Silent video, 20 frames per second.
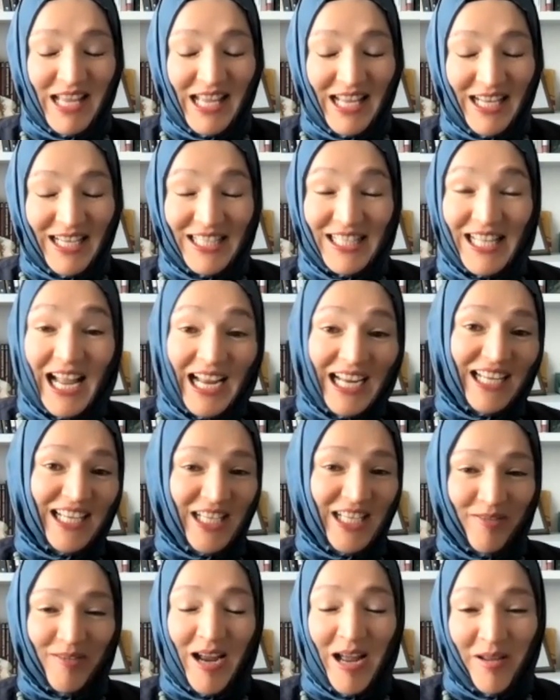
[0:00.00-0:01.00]

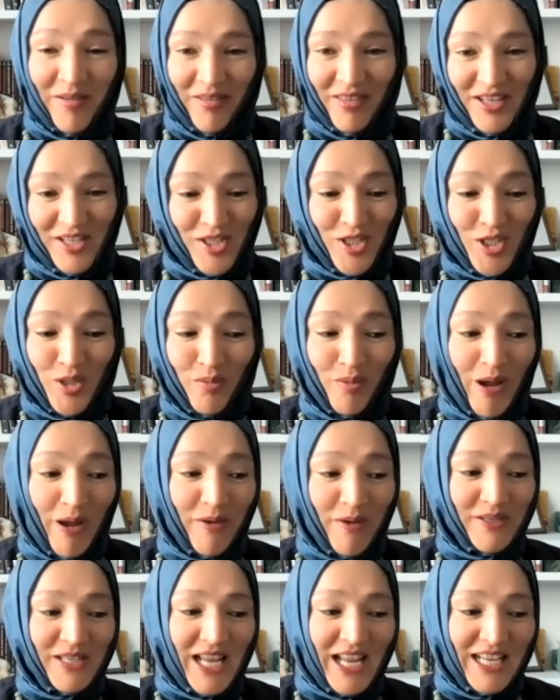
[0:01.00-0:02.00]
exactly around this
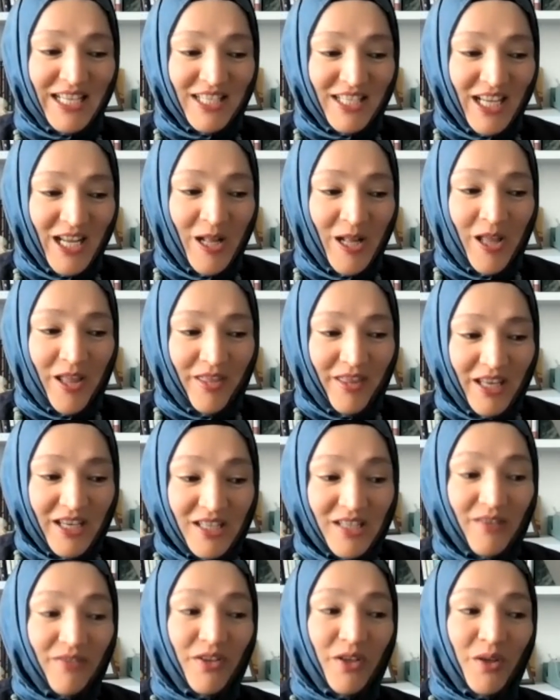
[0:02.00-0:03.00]
quote, and the
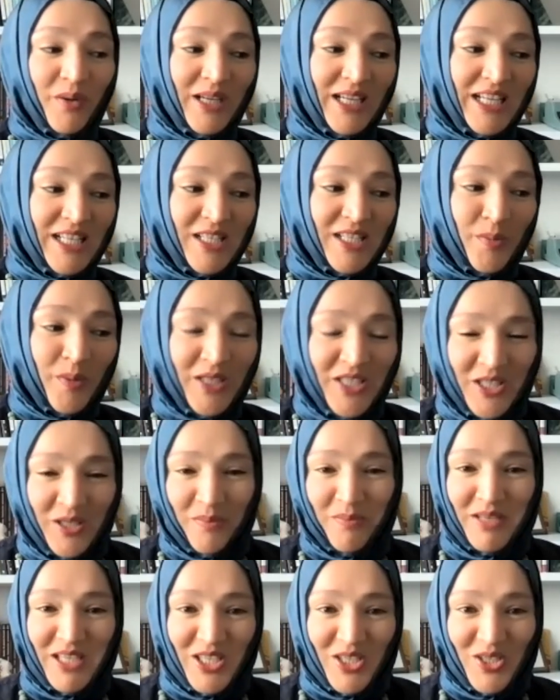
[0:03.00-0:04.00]
interviewers wanted
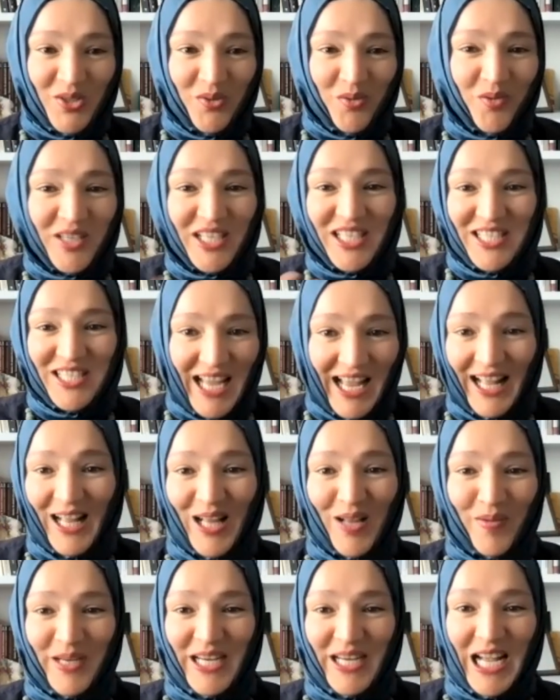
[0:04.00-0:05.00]
me to
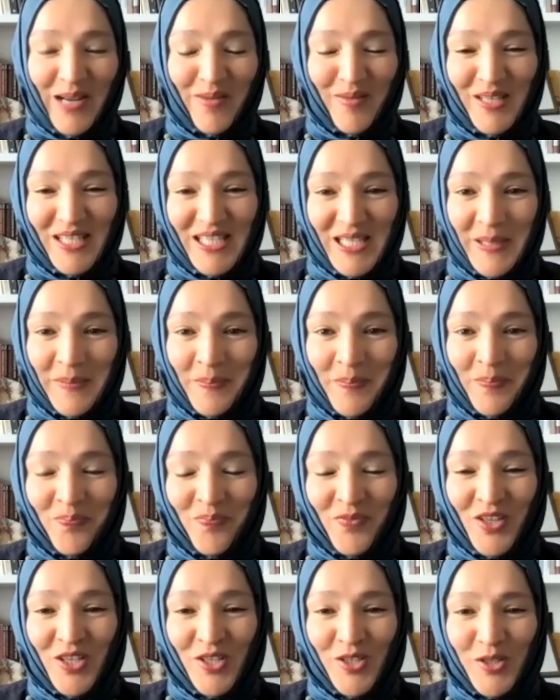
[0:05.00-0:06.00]
retell what I was
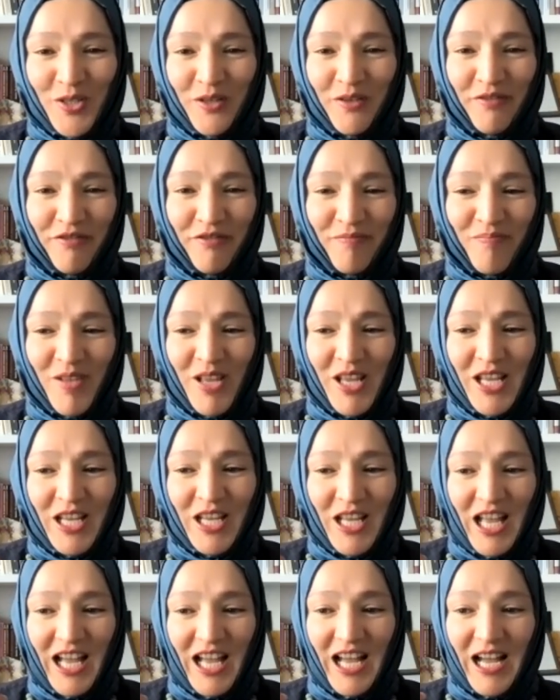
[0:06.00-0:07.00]
sort of
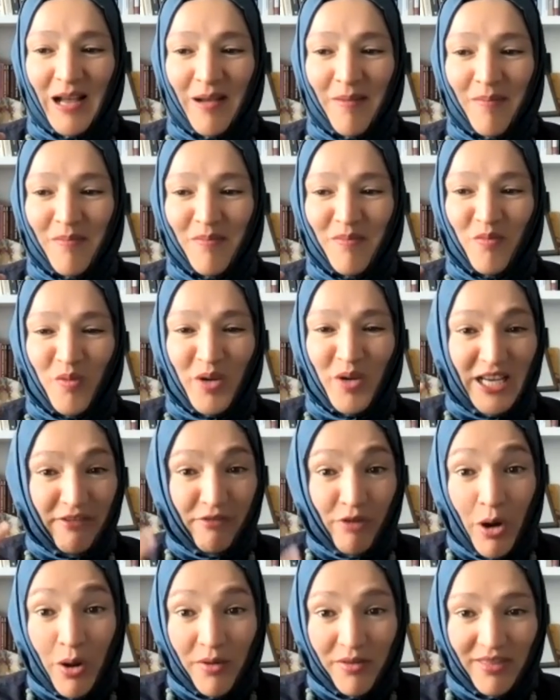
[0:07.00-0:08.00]
what I
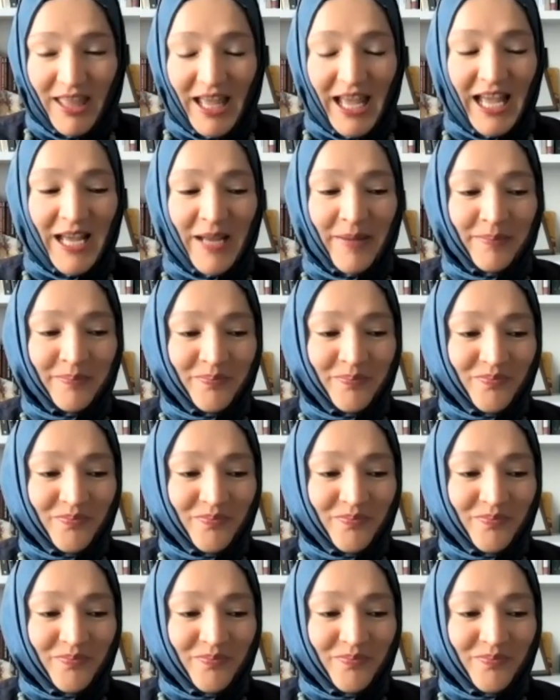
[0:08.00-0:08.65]
wrote there.